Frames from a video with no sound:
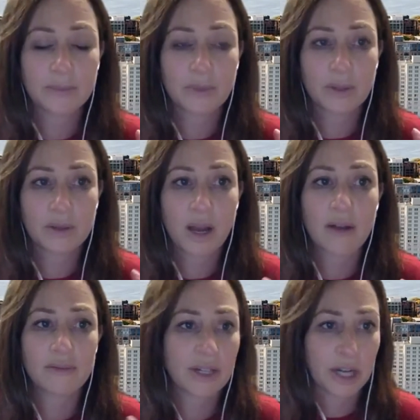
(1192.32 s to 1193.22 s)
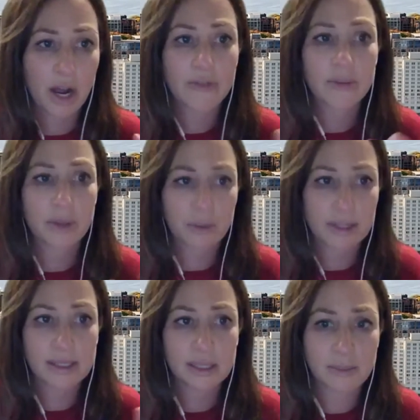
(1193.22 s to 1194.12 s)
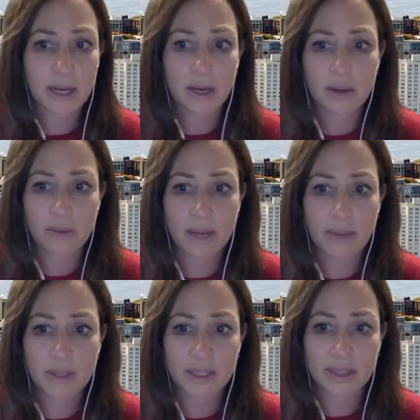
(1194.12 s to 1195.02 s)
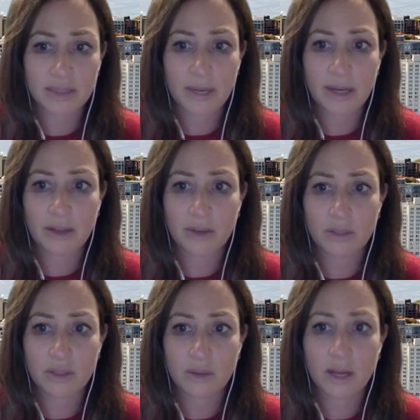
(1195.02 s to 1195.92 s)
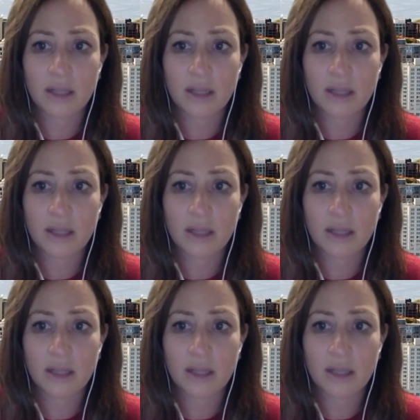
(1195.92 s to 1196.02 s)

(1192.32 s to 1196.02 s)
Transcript: not very often, but the residents may participate in those as well.